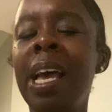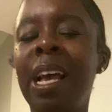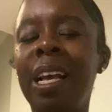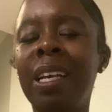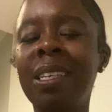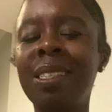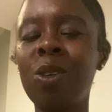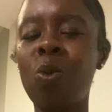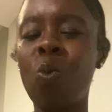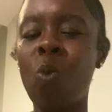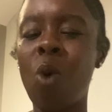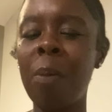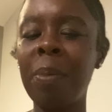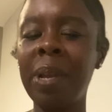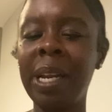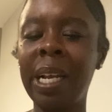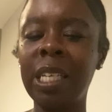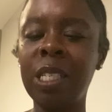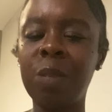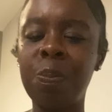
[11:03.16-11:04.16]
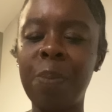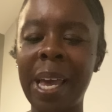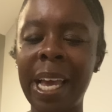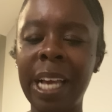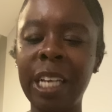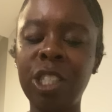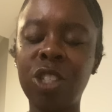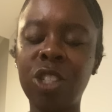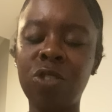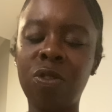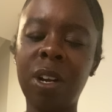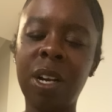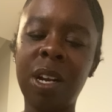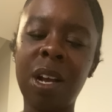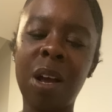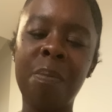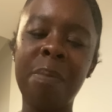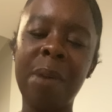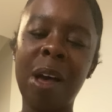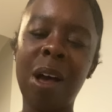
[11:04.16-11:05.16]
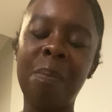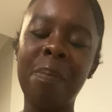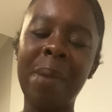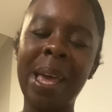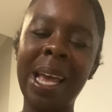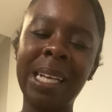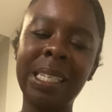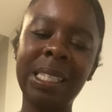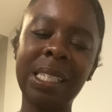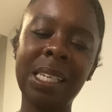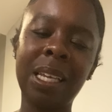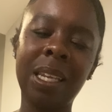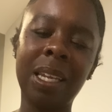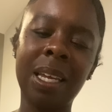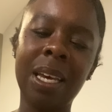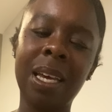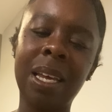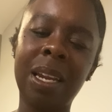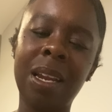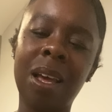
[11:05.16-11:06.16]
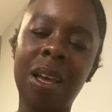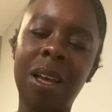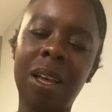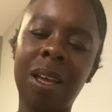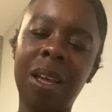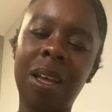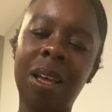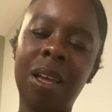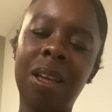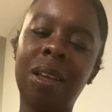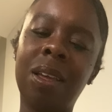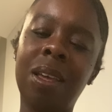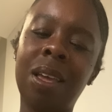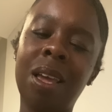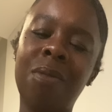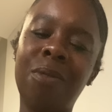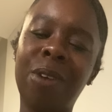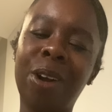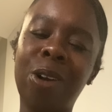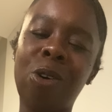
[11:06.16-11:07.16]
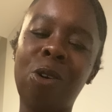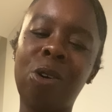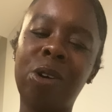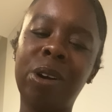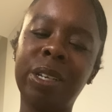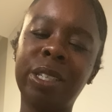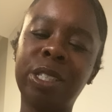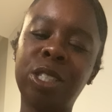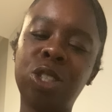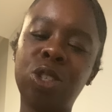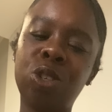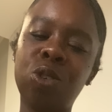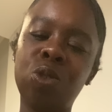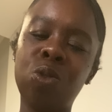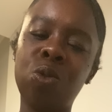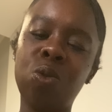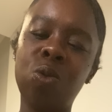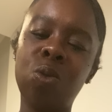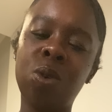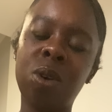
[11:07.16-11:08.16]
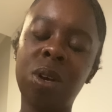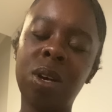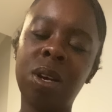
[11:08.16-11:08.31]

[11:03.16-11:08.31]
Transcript: It's a woman that's badgering a, a masculine in regards to